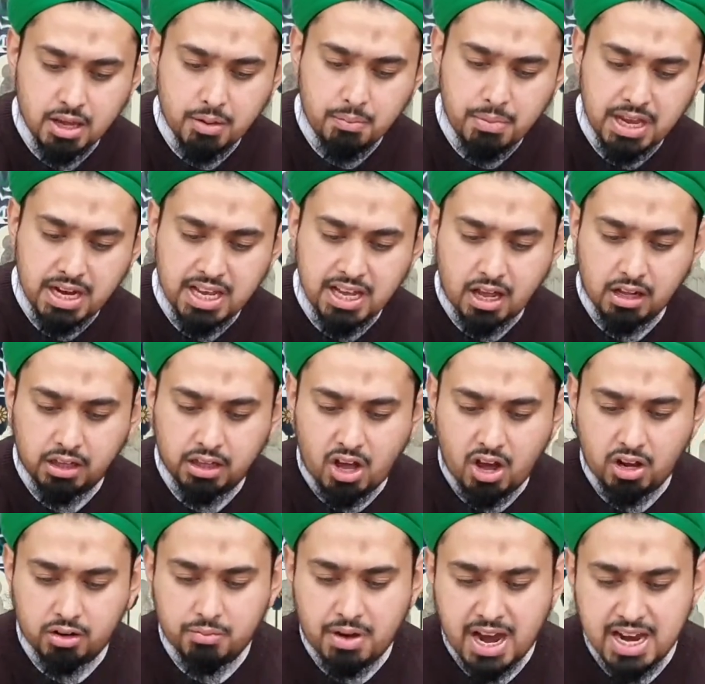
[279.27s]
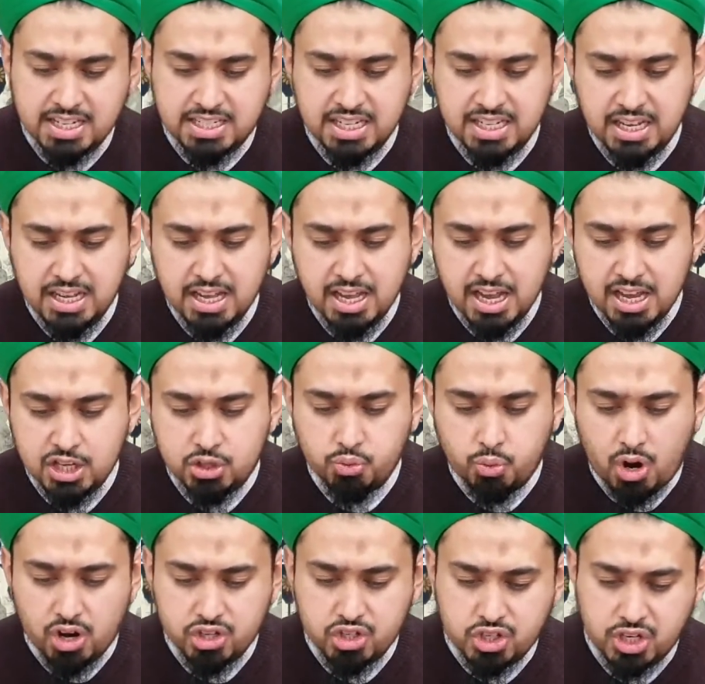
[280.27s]
Meaning Allah Almighty is
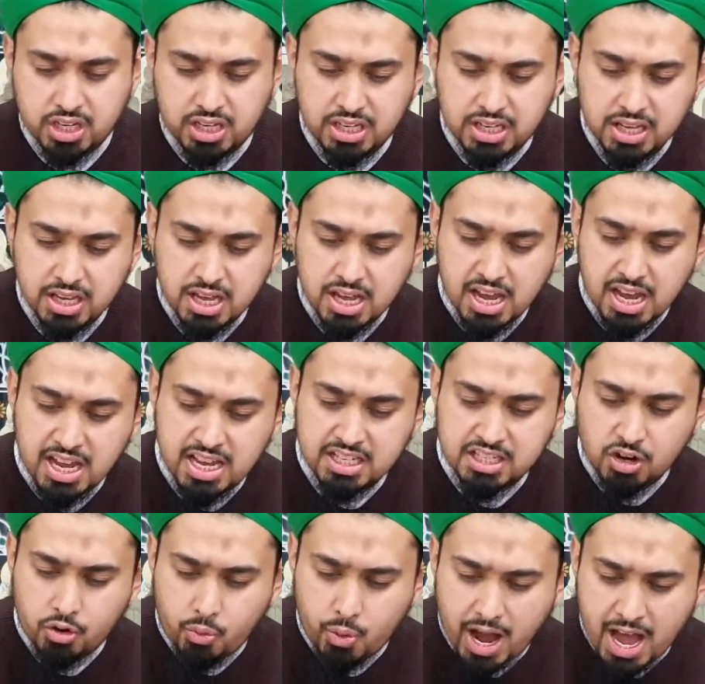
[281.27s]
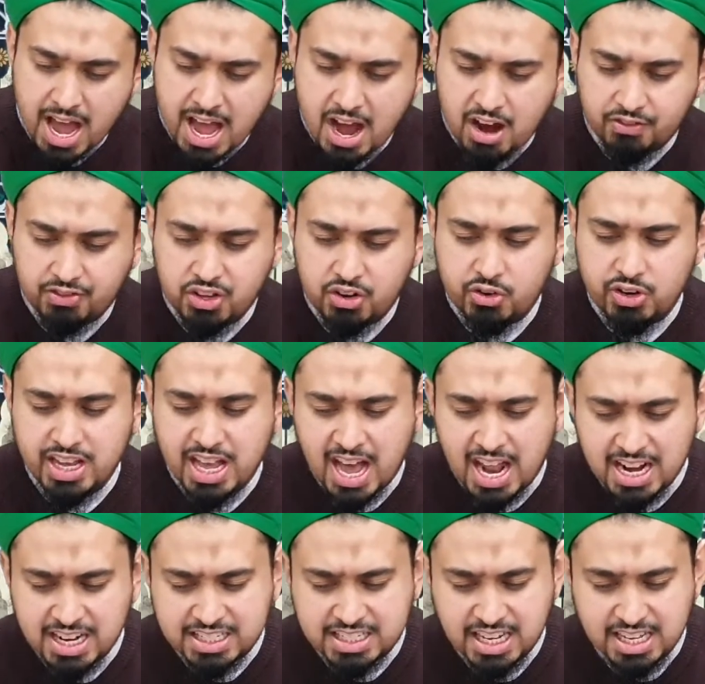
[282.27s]
watching. He is aware of the
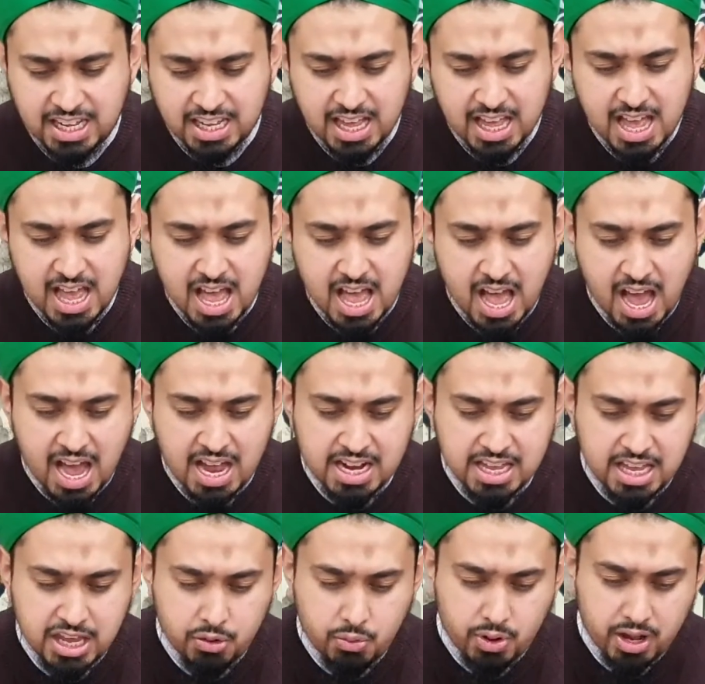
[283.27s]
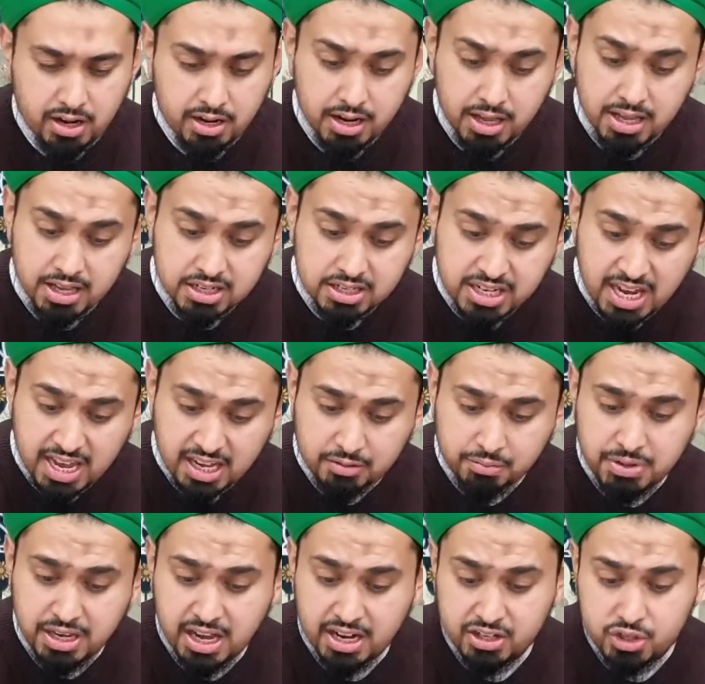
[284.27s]
reality and he will take
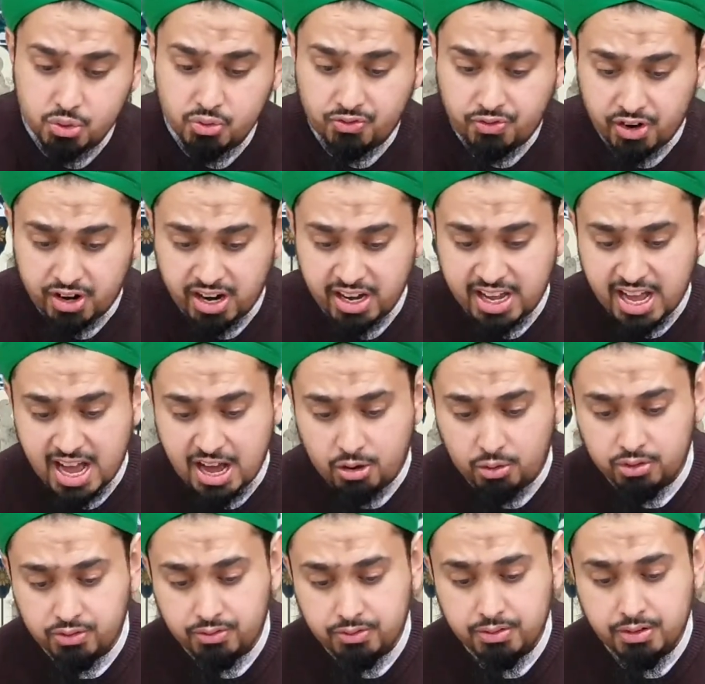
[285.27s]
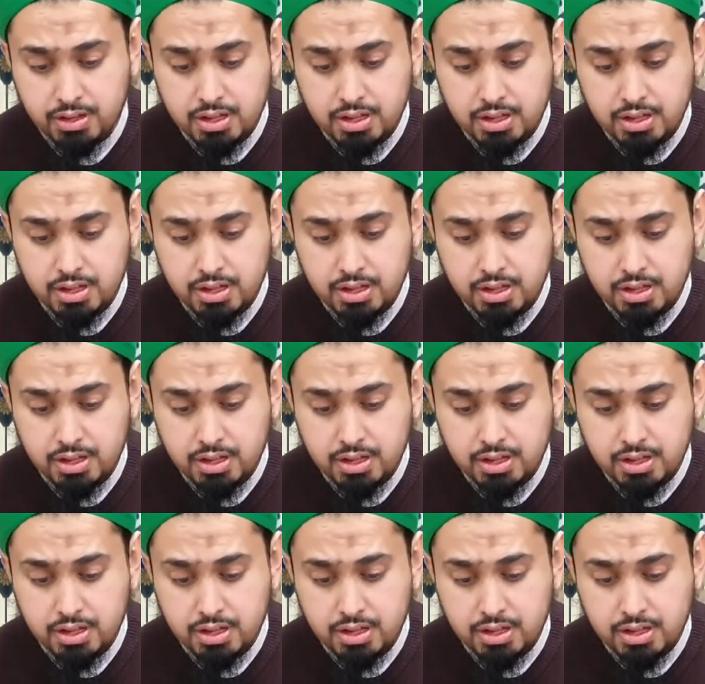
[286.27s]
me into for account.